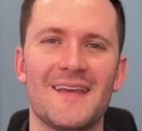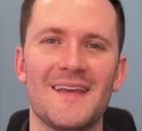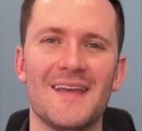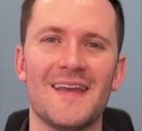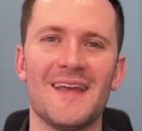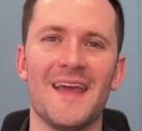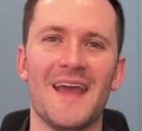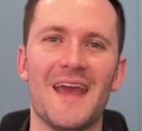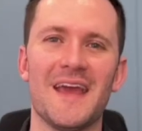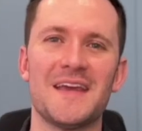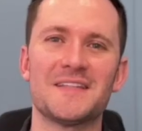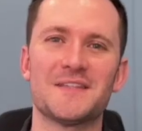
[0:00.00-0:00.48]

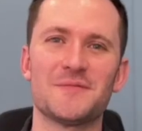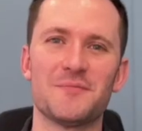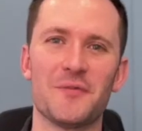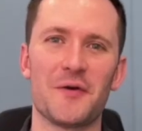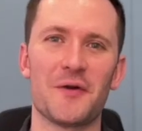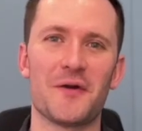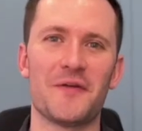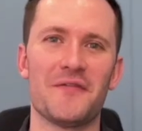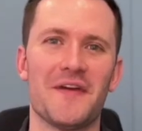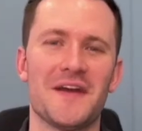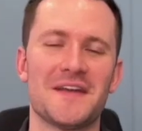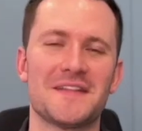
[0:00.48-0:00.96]
Hey
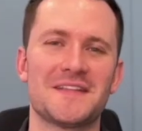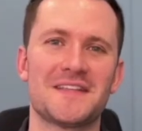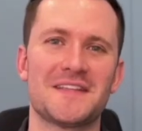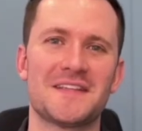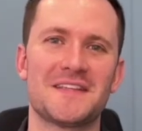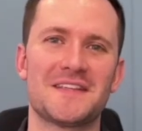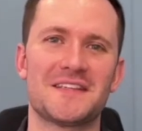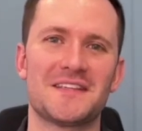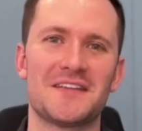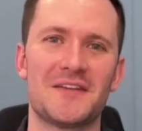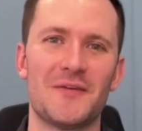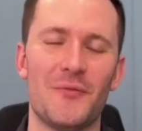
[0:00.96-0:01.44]
Smarter
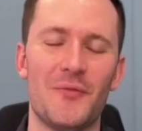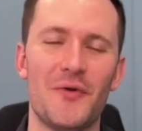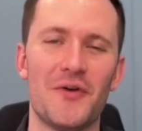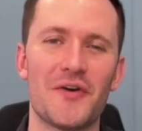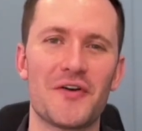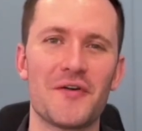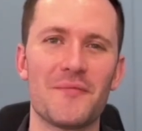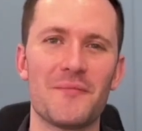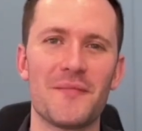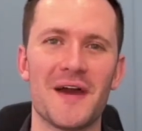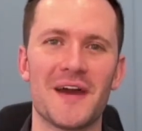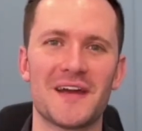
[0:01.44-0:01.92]
Vets,
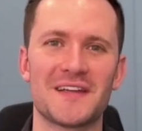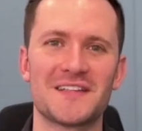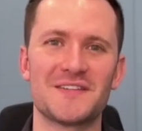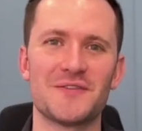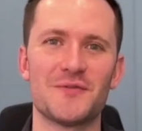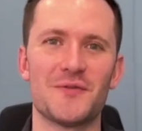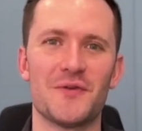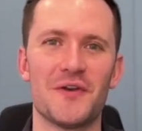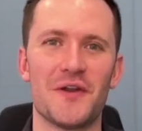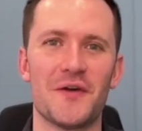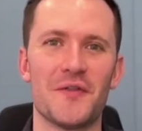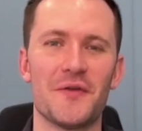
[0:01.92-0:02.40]
welcome back
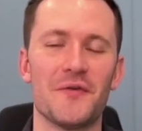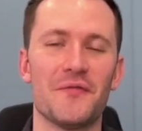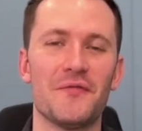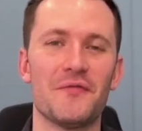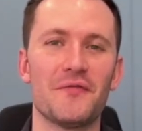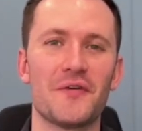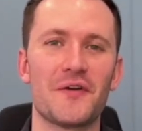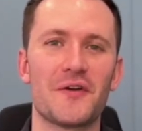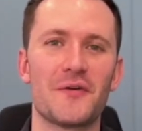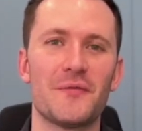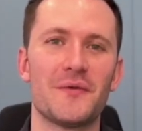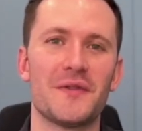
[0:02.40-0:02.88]
to another
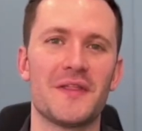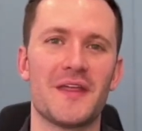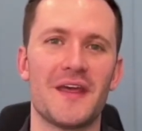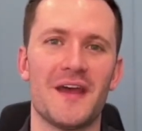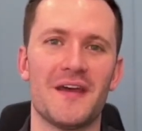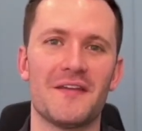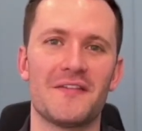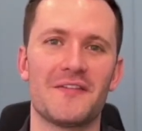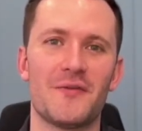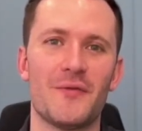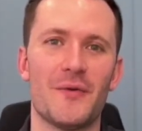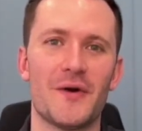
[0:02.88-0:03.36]
Frequently
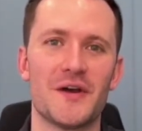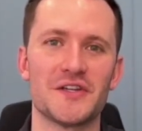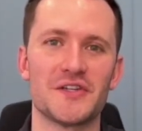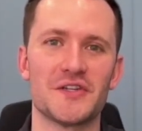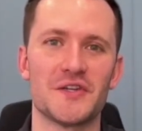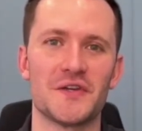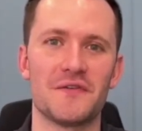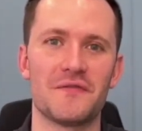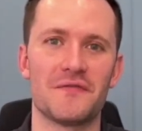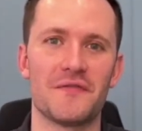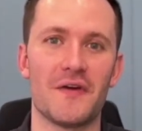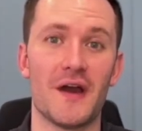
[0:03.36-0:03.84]
Asked
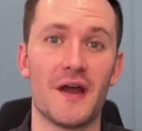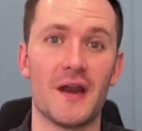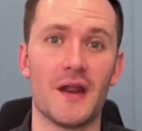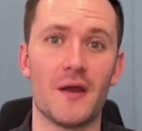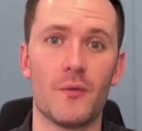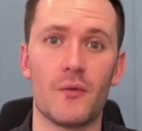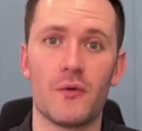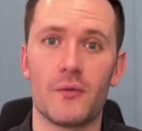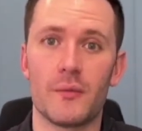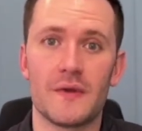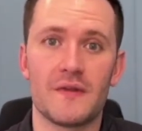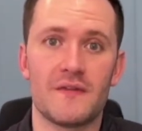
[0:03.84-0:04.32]
Question Friday,
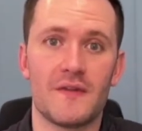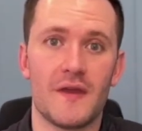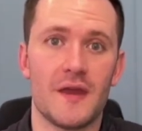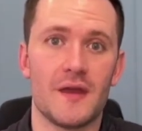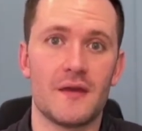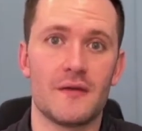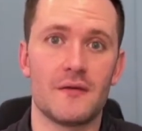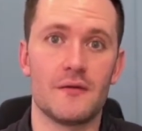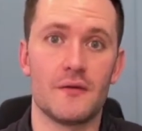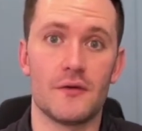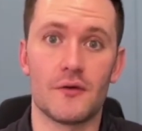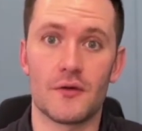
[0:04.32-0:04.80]
where we
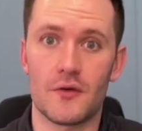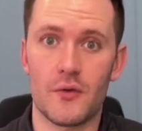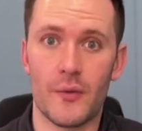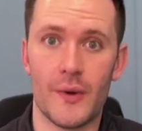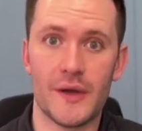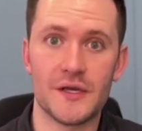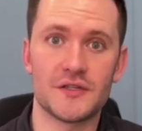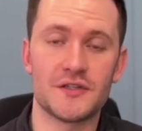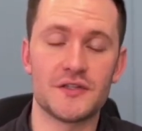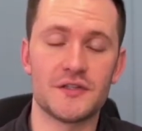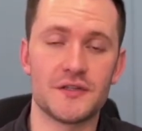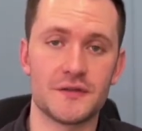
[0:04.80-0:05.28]
take your
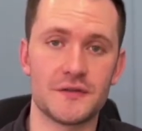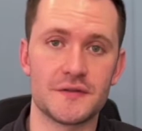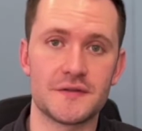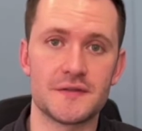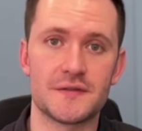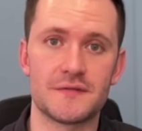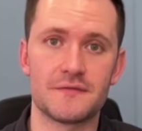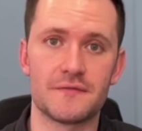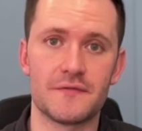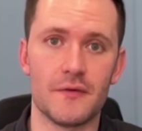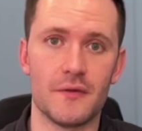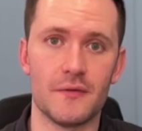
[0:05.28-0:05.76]

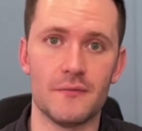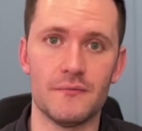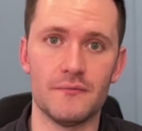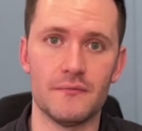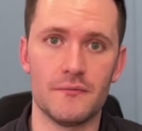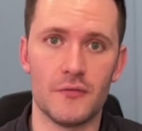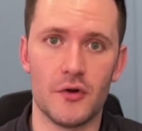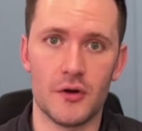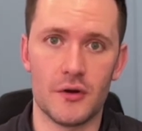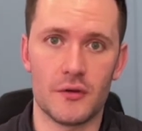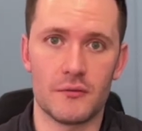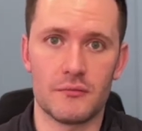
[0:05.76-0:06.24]
questions from
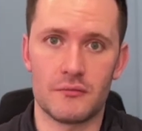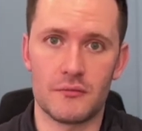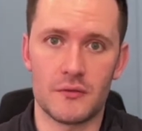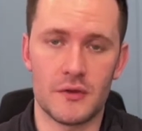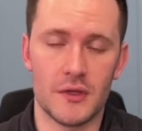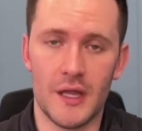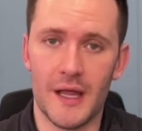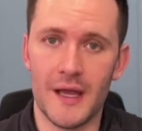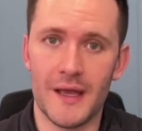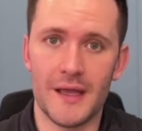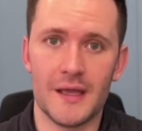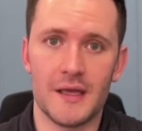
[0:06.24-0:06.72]
our
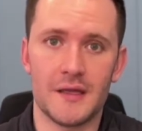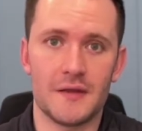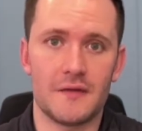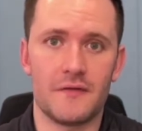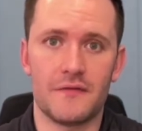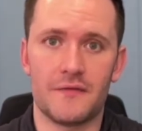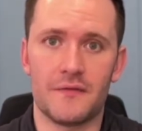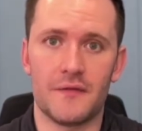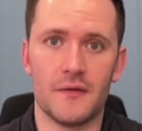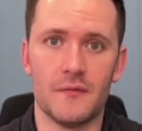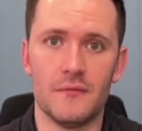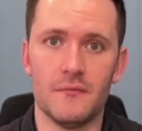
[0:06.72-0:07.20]
clients,
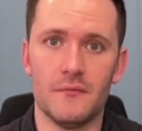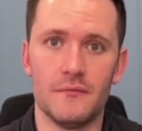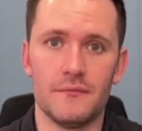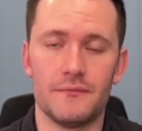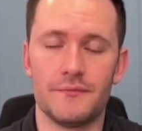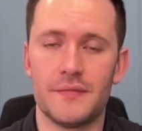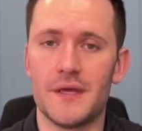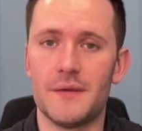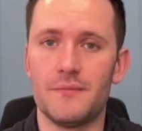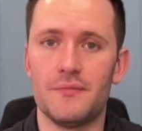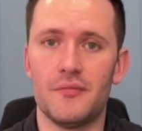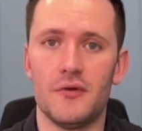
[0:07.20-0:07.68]
from
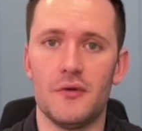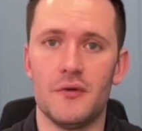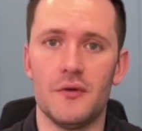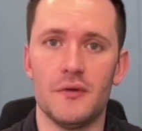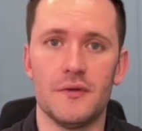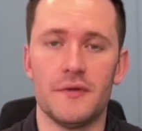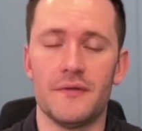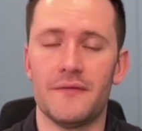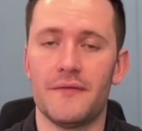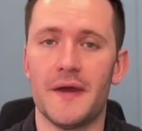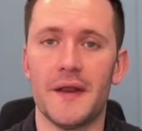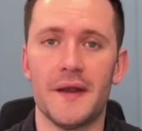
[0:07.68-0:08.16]
people in
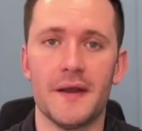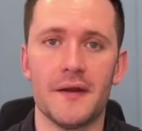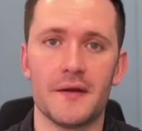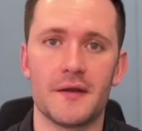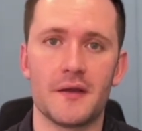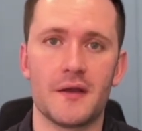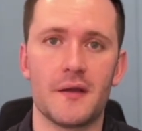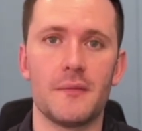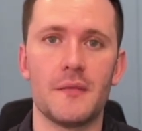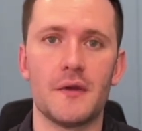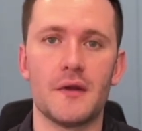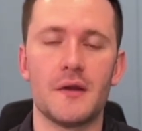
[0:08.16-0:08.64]
the veterinary
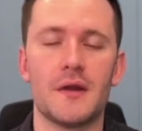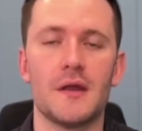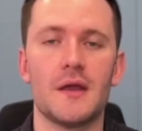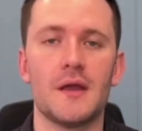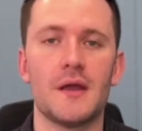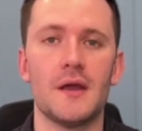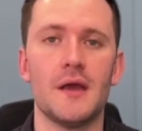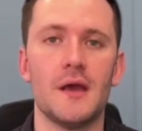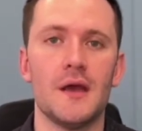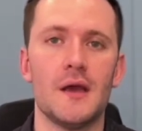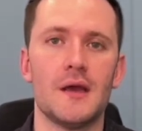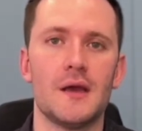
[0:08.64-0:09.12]

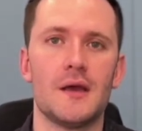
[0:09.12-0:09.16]
community,